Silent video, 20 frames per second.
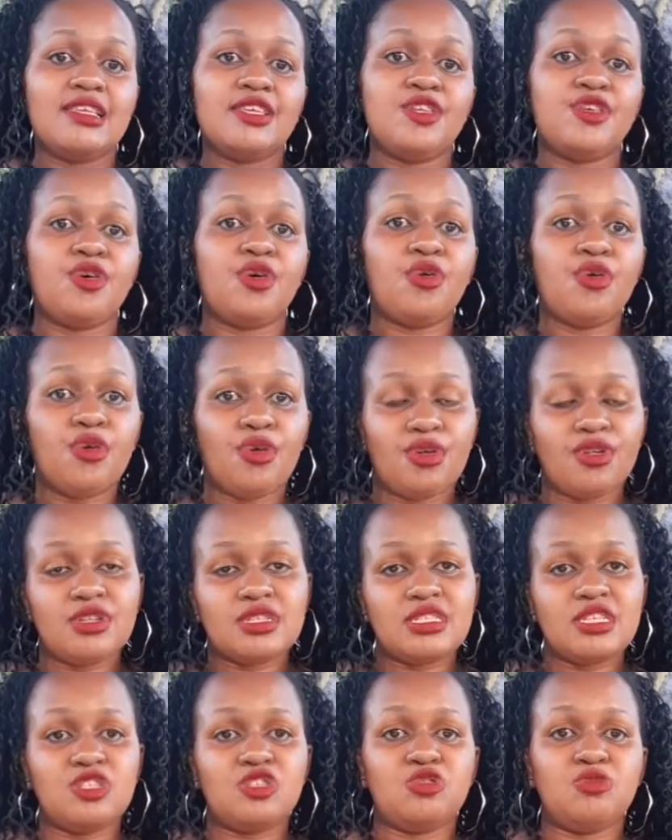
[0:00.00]
your
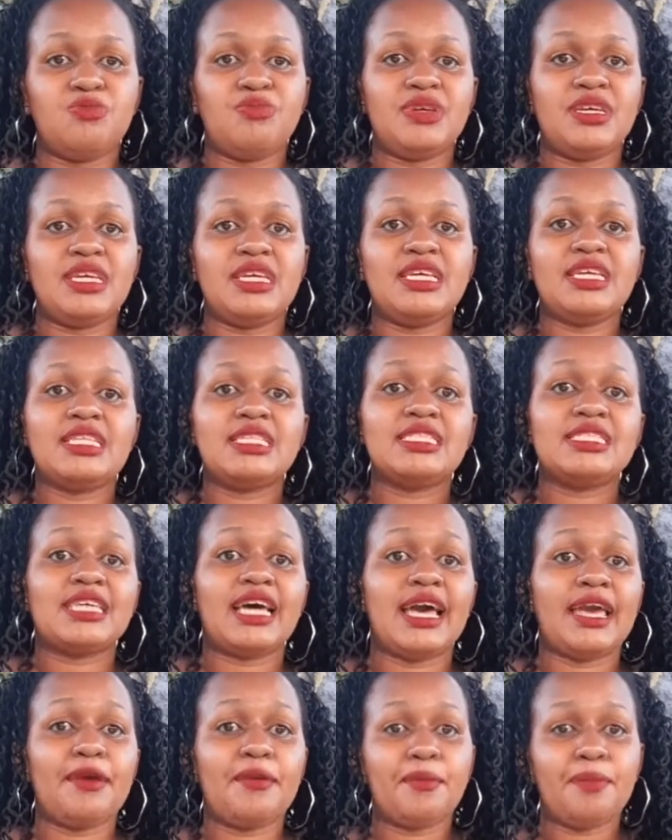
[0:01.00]
goals need to be
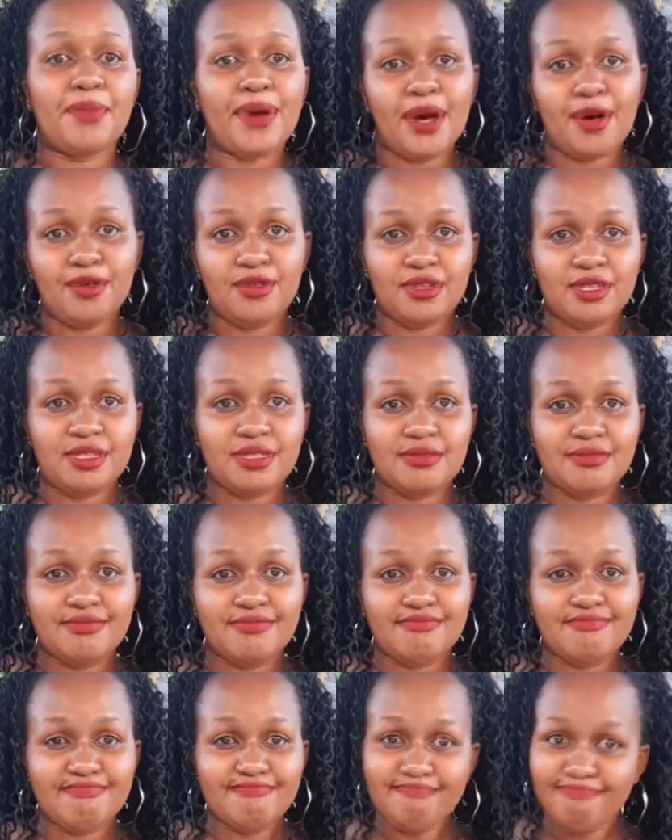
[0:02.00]
time bound.
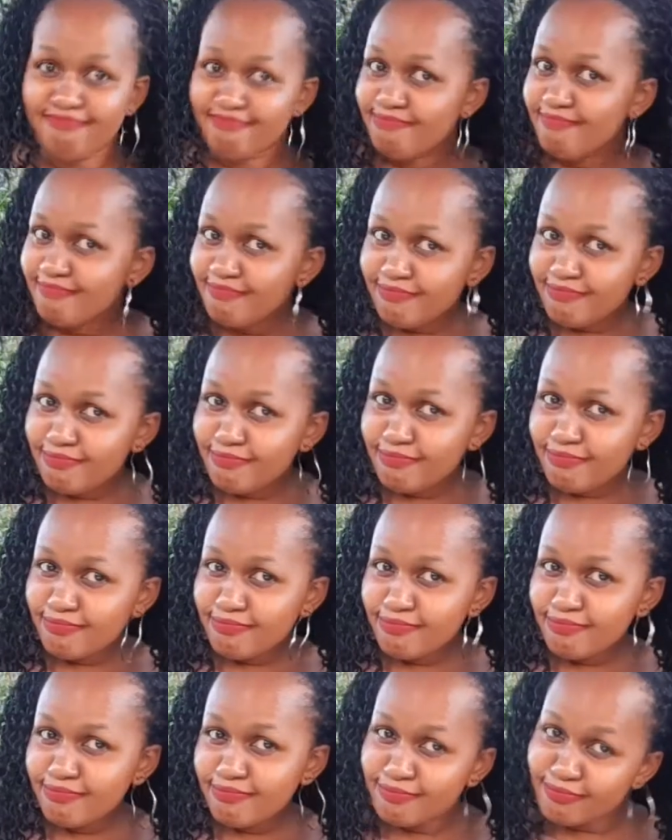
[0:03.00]

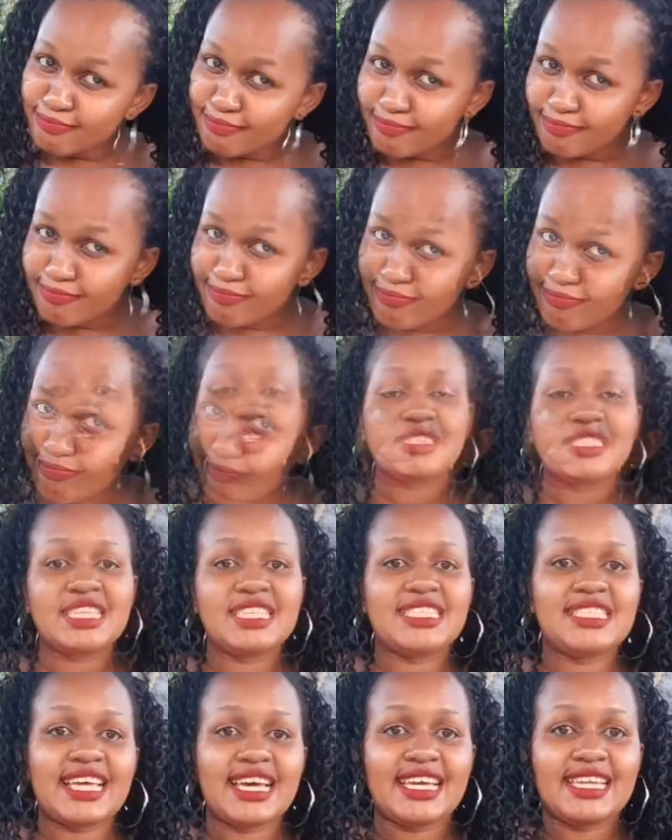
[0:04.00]
Your goal
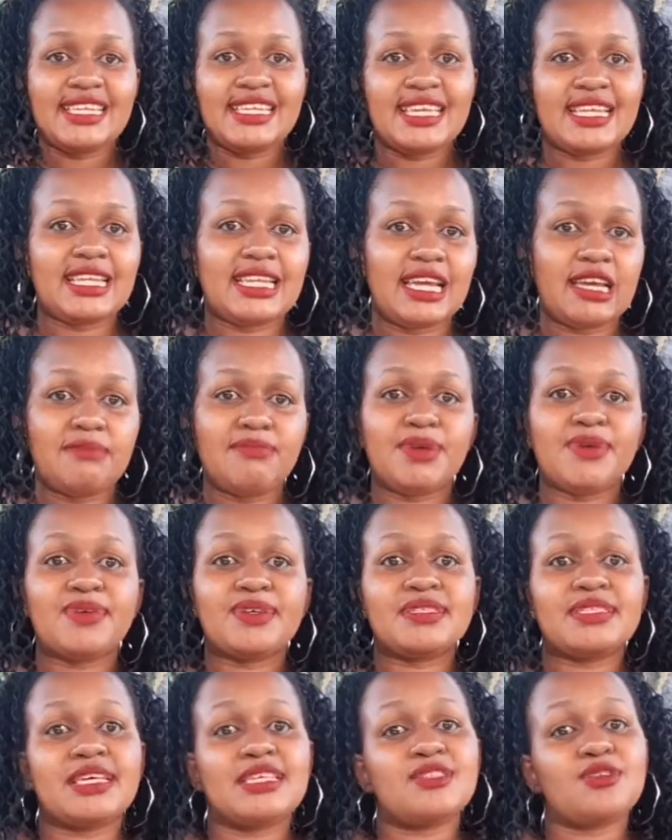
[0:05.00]
needs a deadline, because
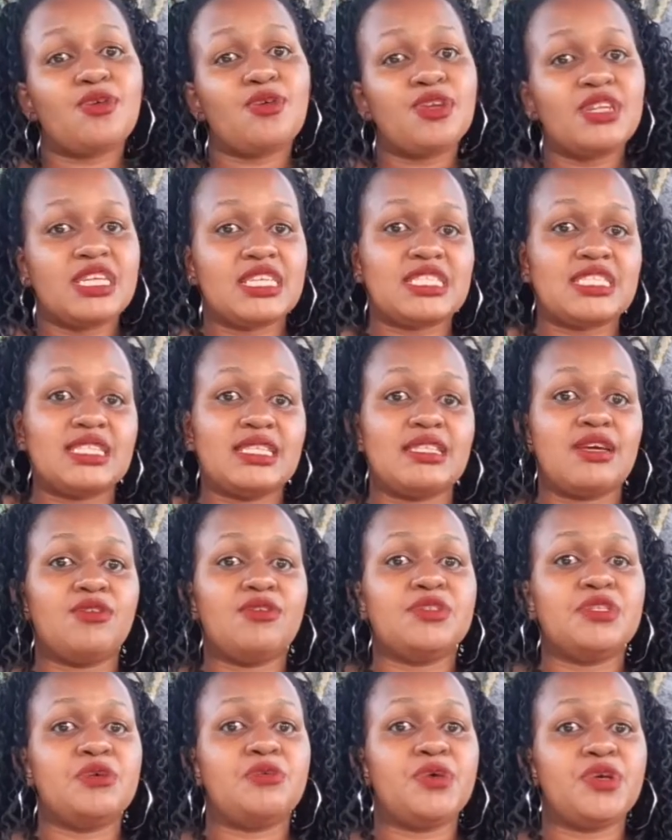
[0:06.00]
that's honestly the
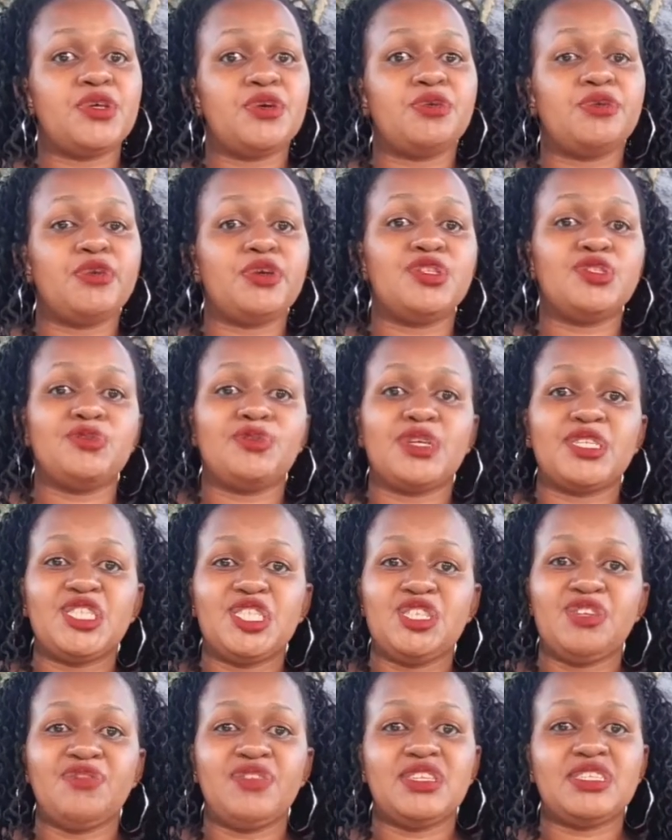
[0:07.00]
only way you're going to
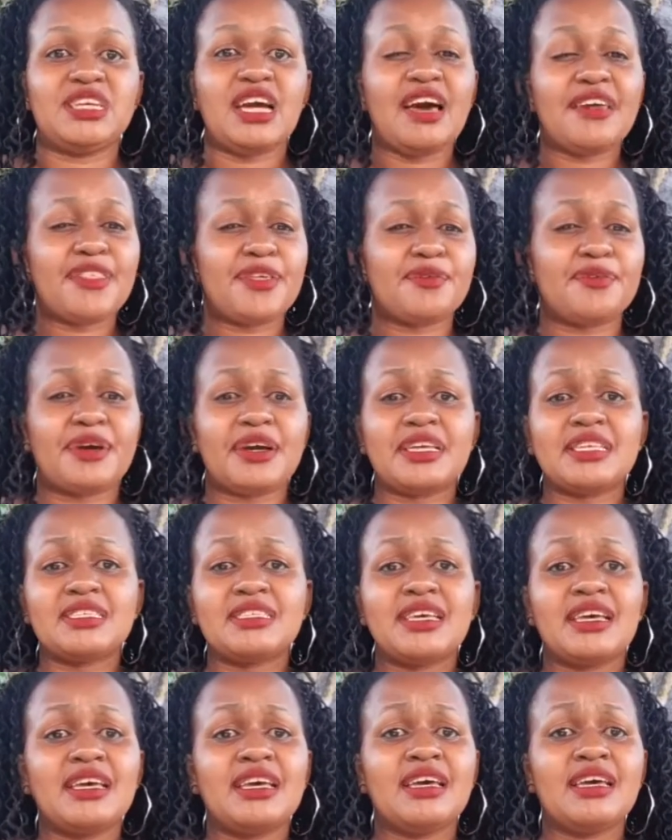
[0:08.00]
achieve it. Otherwise,
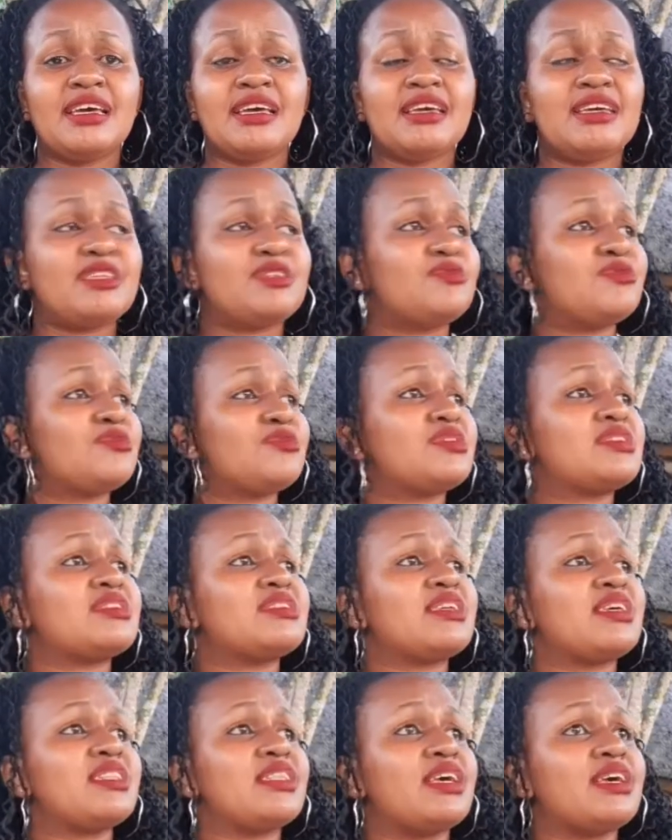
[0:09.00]
it will
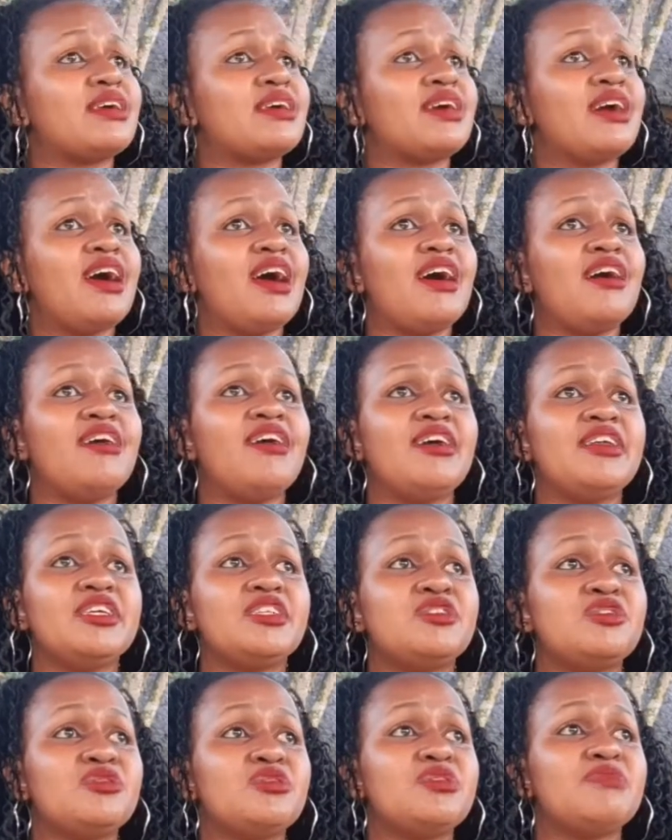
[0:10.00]
stay like, I
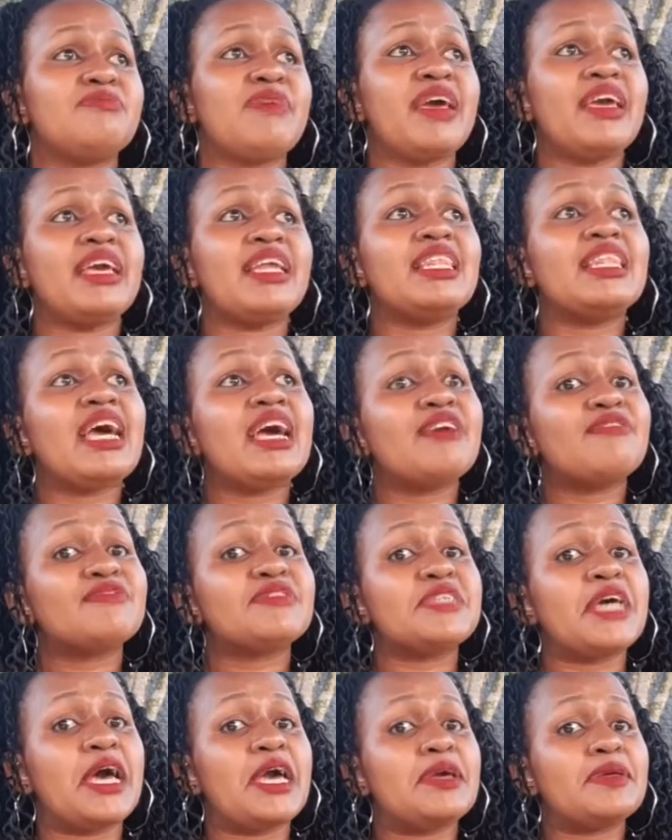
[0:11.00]
need to, in my
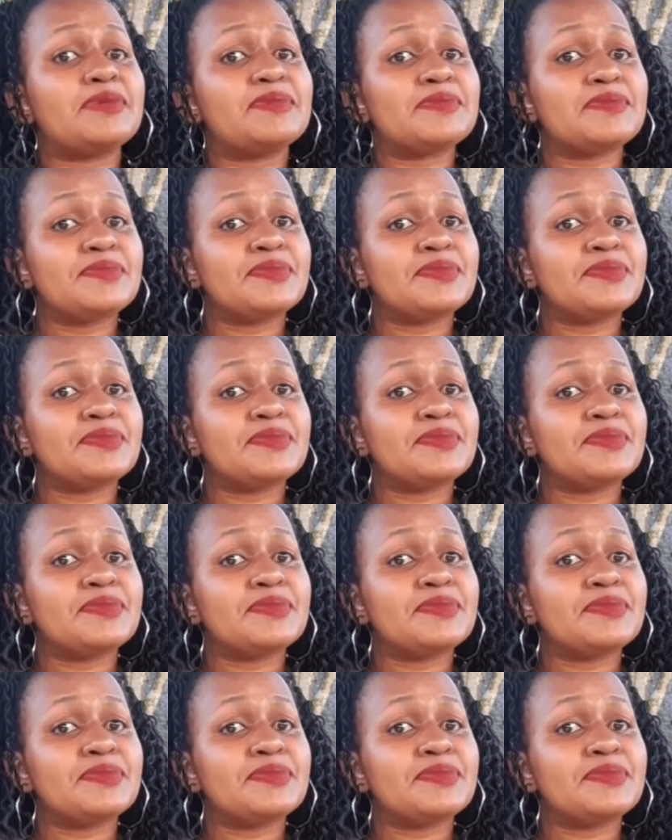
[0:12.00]
lifetime,